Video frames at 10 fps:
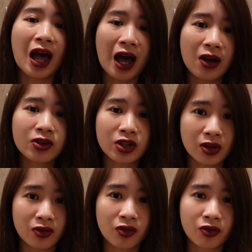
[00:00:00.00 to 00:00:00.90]
out
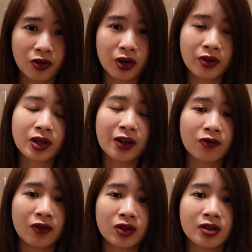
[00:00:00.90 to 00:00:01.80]
of four
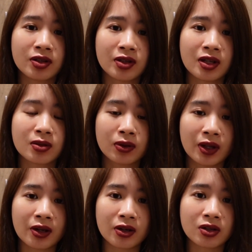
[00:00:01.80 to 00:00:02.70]
hundred fifty-six
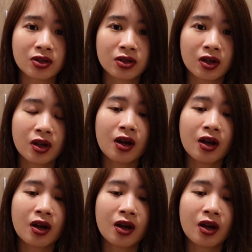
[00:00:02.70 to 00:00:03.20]
players,